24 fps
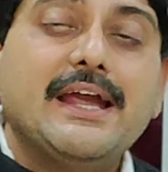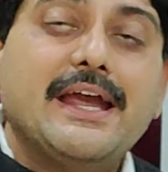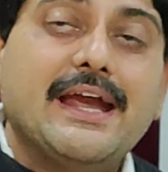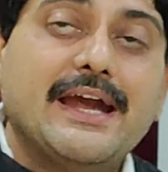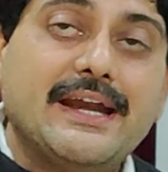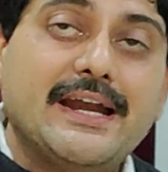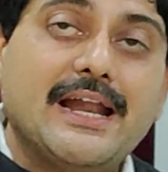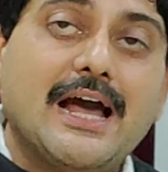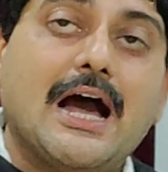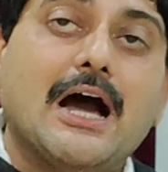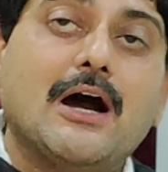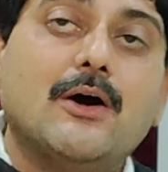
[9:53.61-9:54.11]

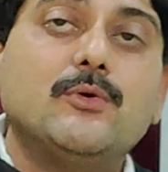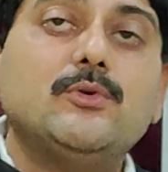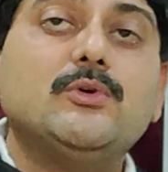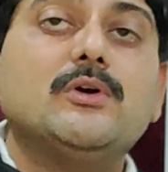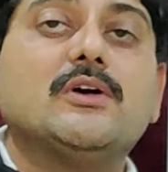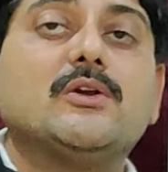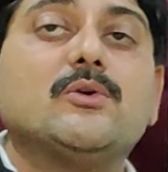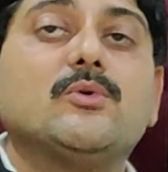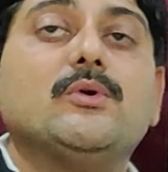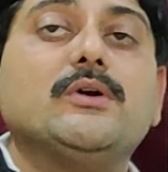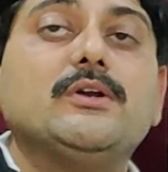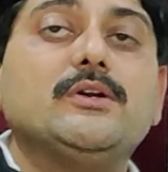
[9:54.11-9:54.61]
and how you
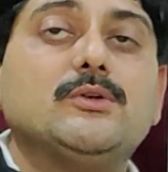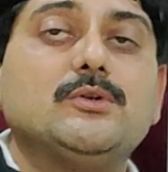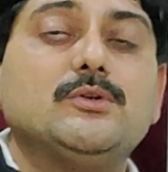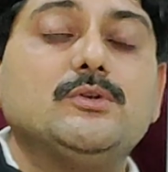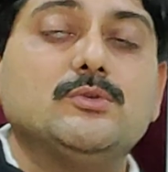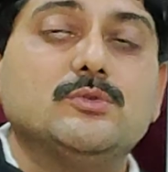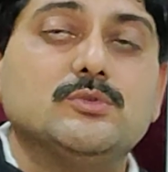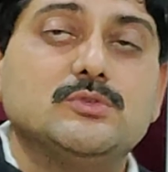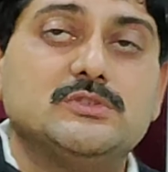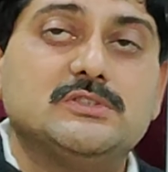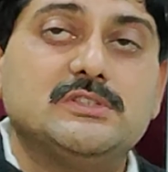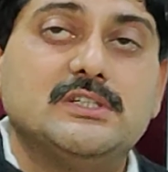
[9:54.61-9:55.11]
are going to
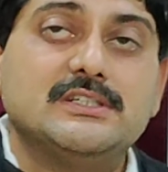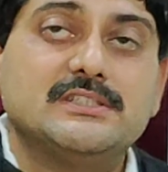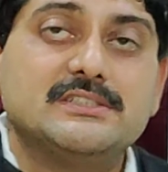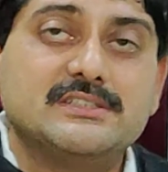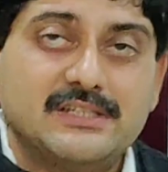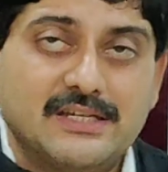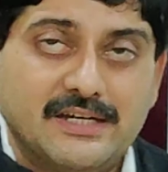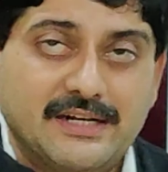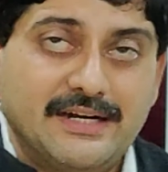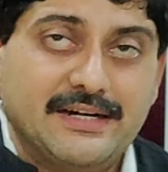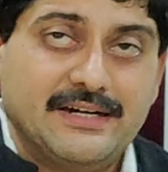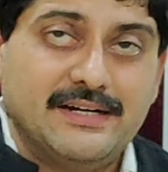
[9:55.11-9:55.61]
use this
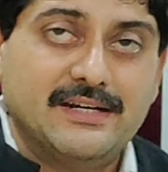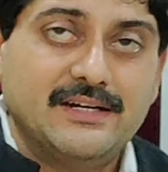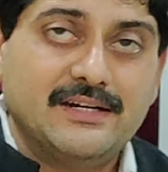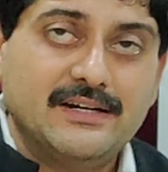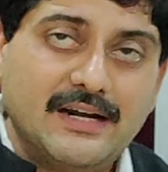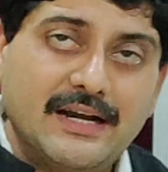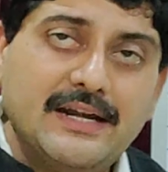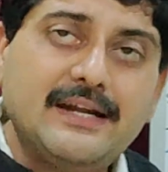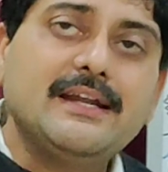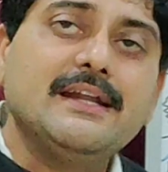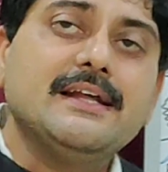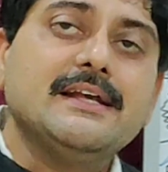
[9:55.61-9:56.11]
current,
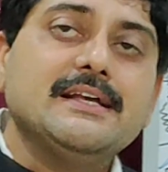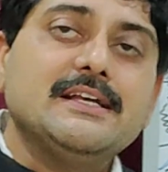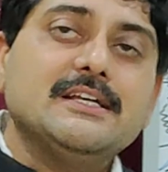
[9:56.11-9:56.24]
right?